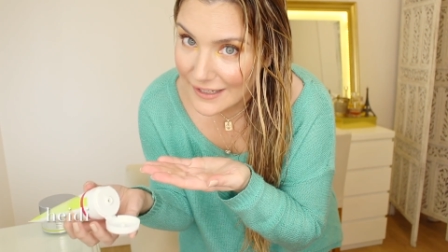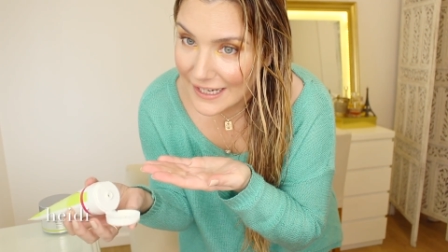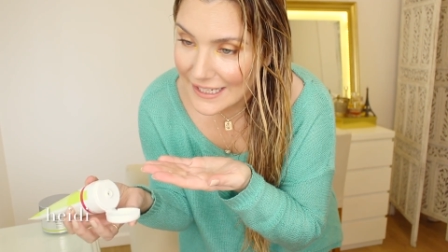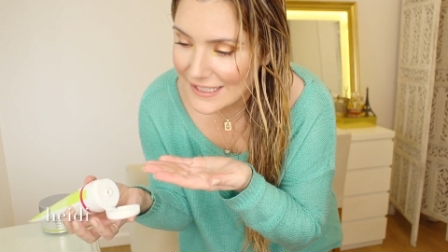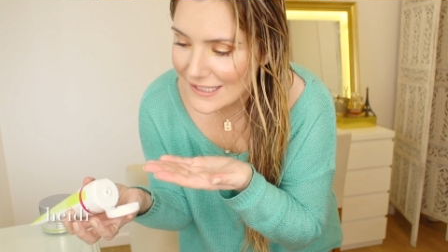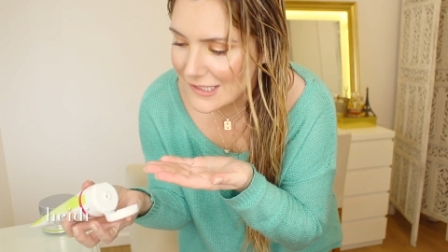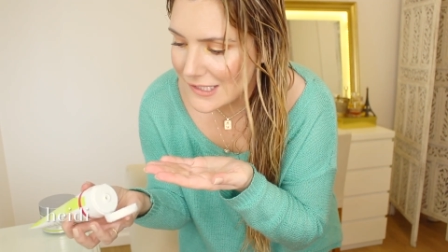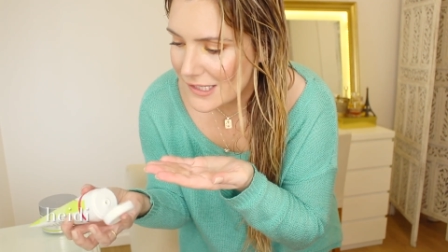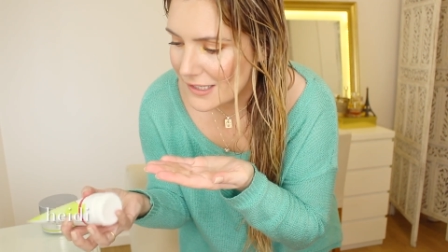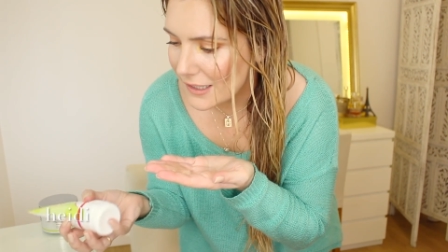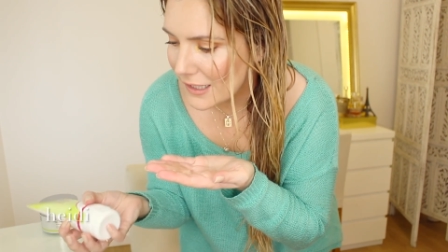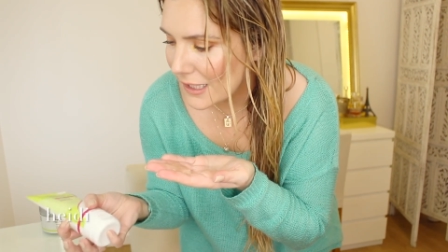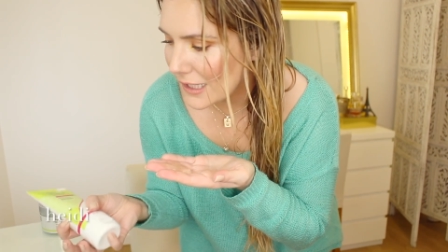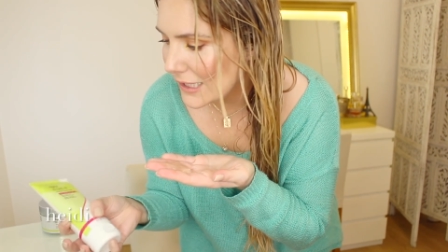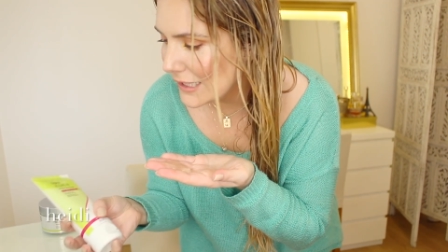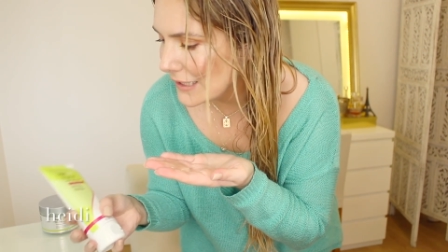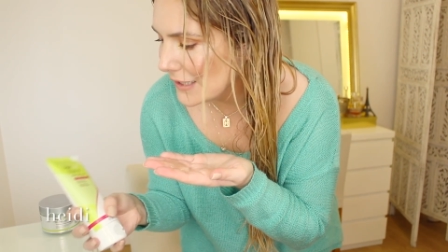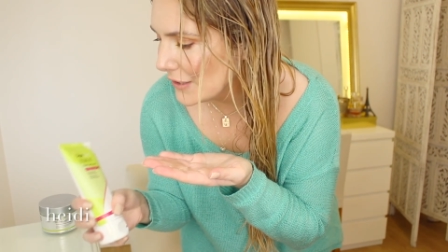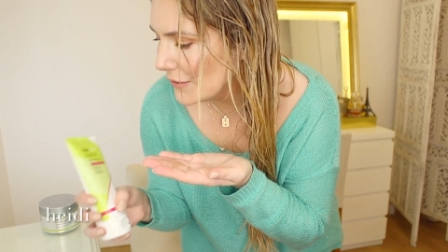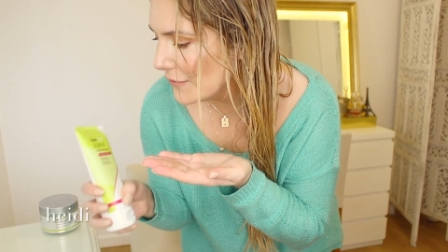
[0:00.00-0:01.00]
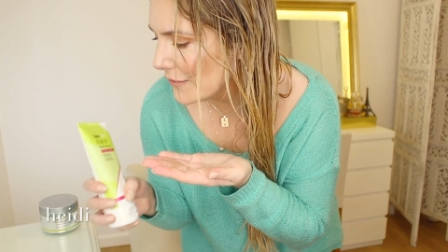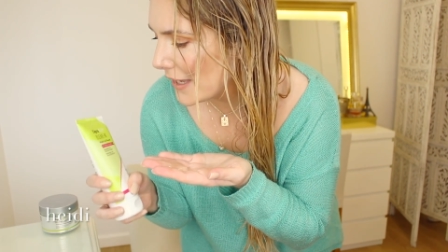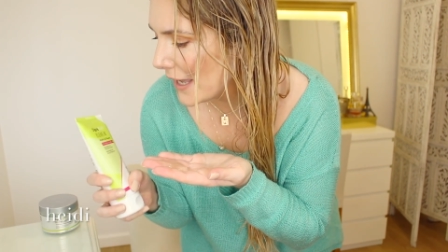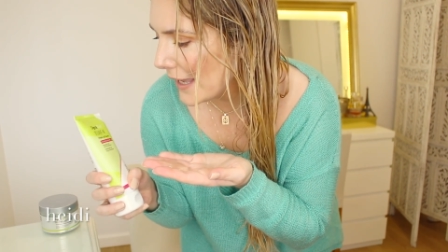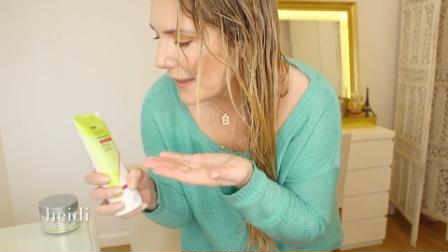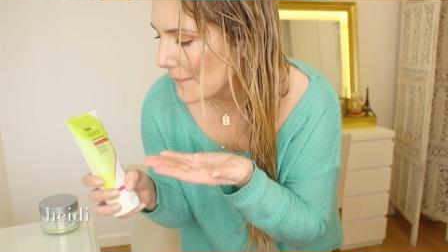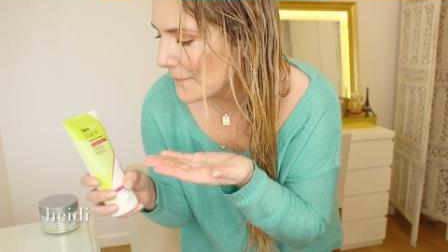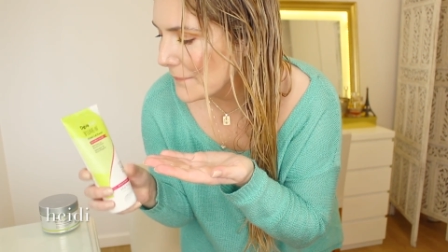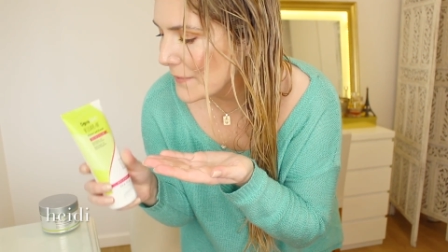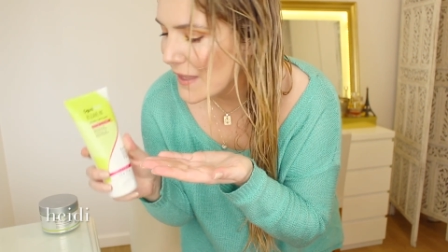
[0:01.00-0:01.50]
right? Duh.
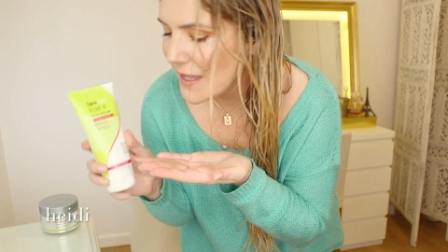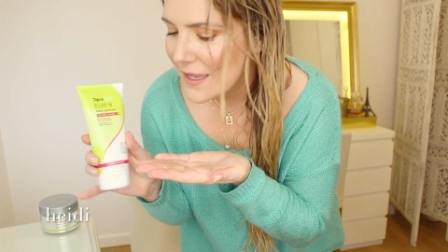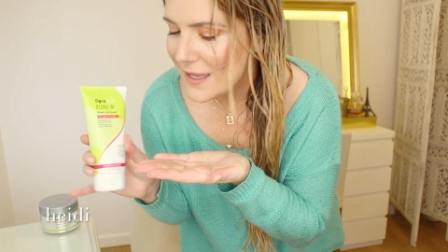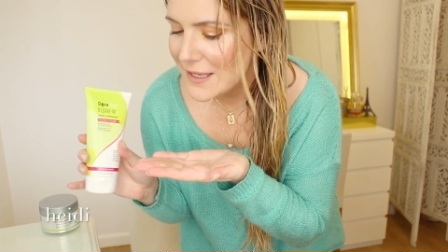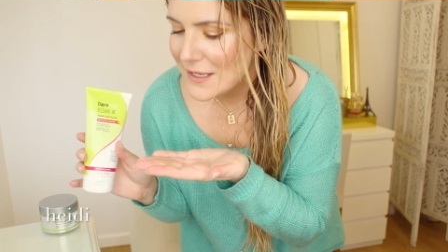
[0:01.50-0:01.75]
Okay,